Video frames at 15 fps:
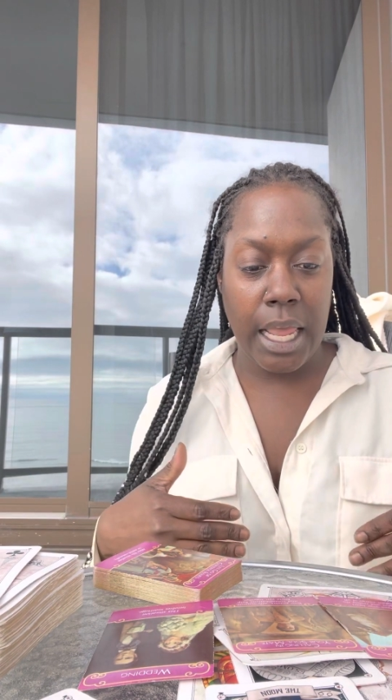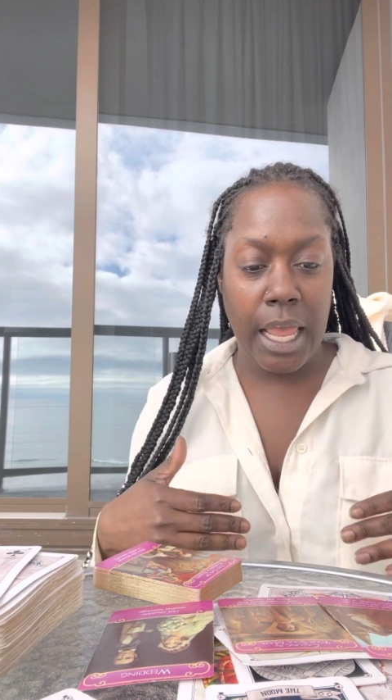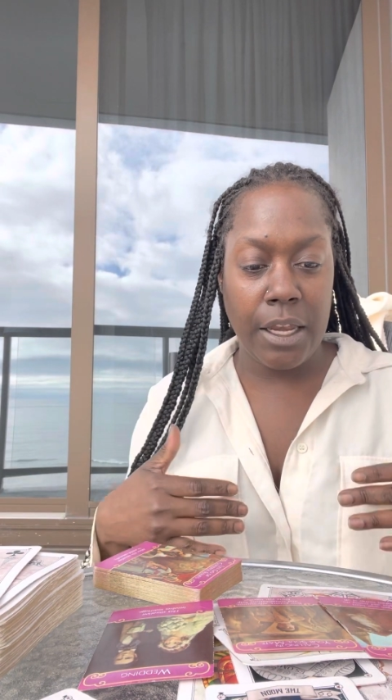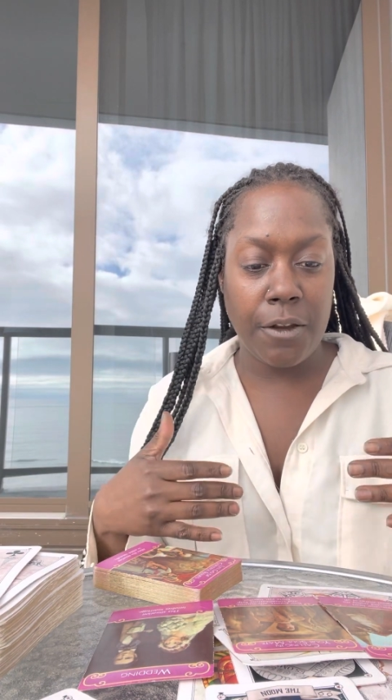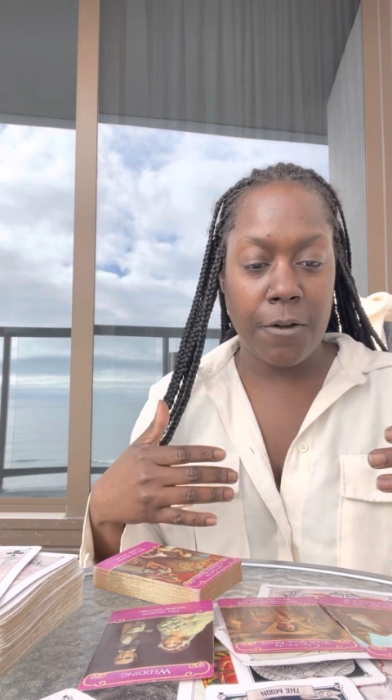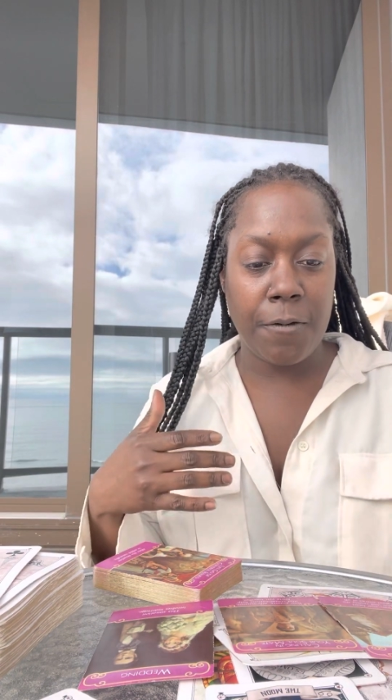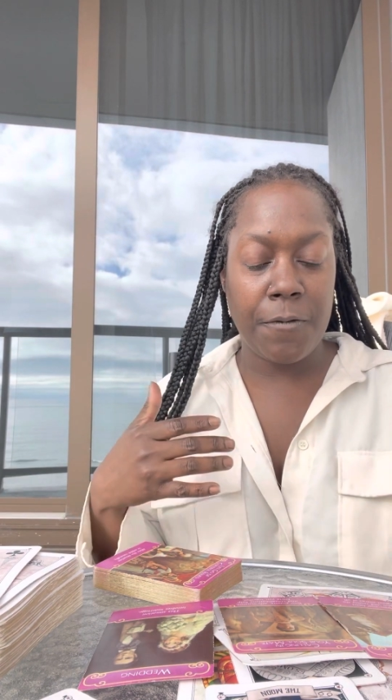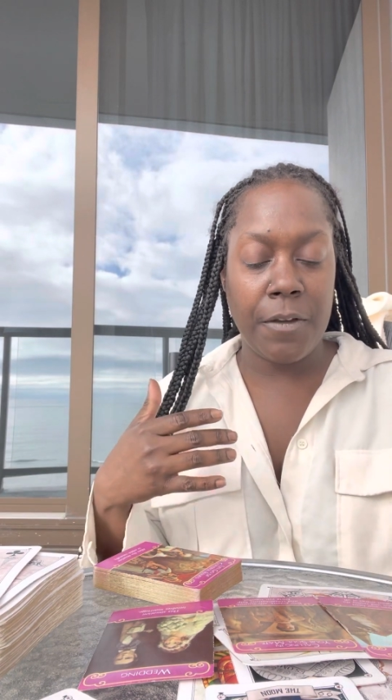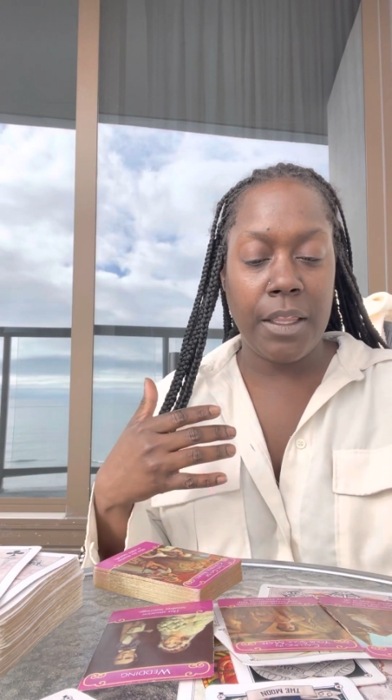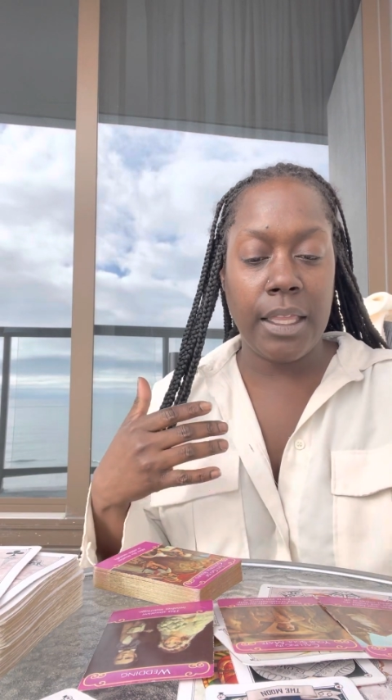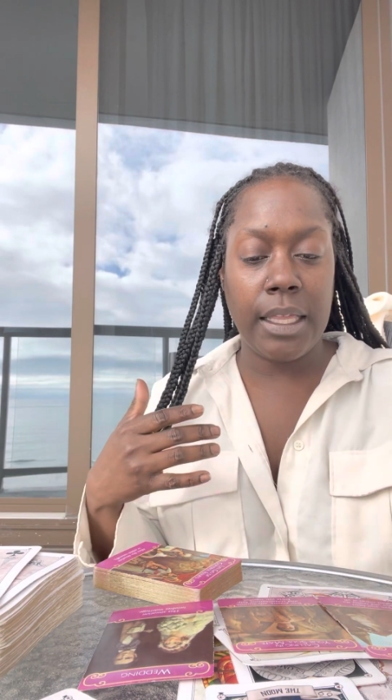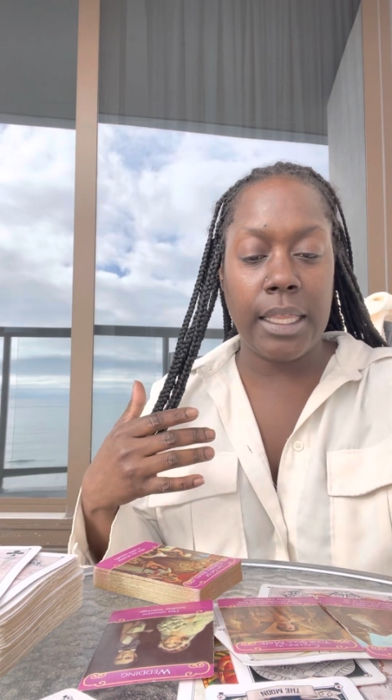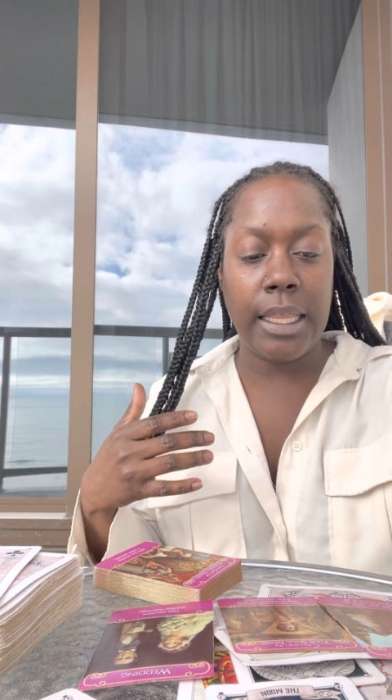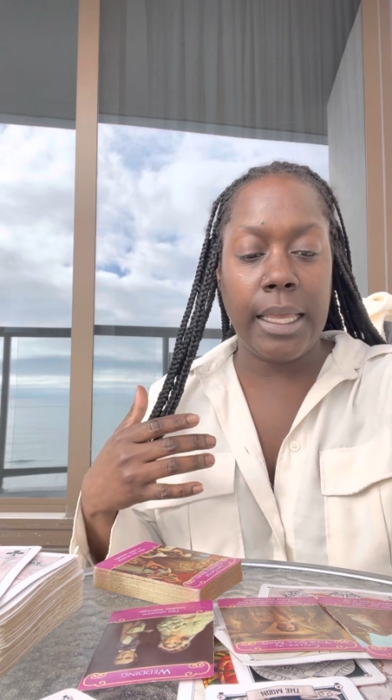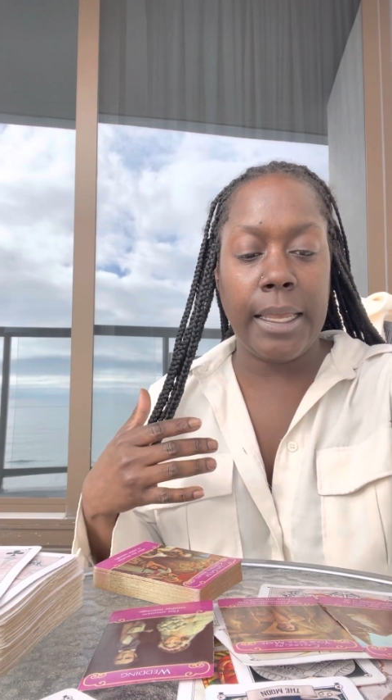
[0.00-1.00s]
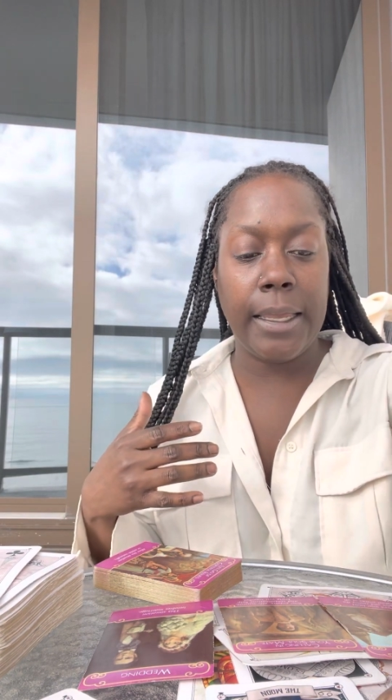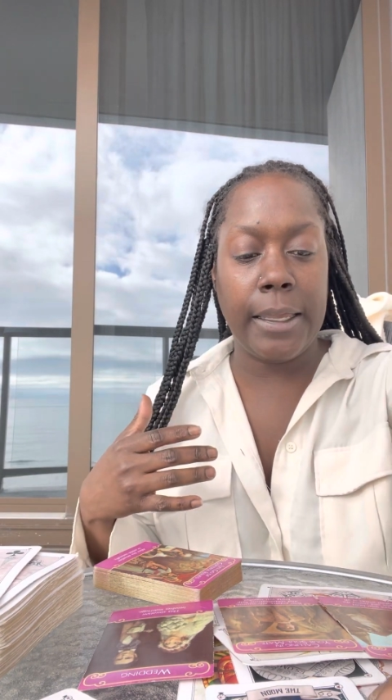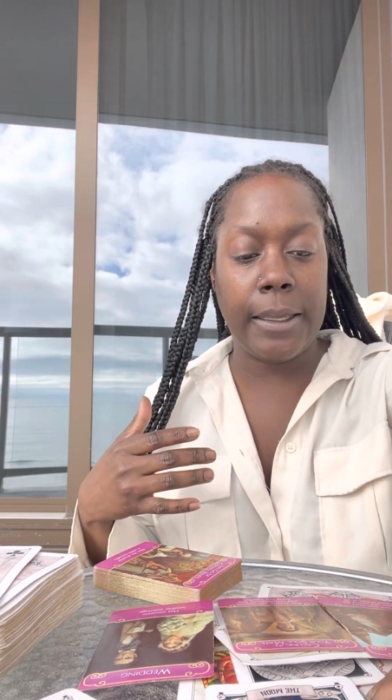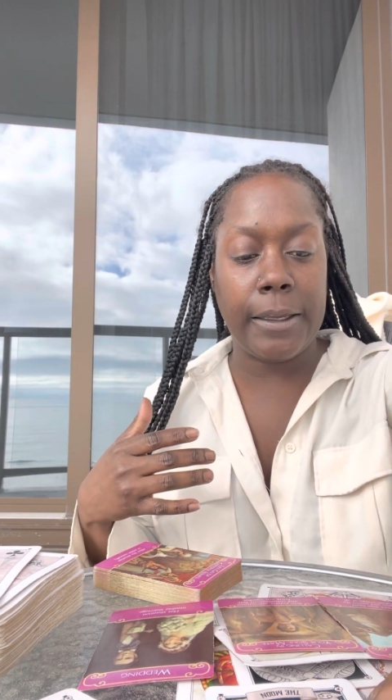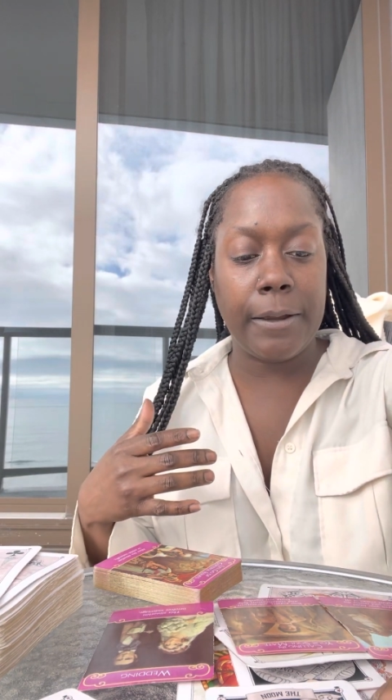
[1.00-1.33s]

and you're feeling like,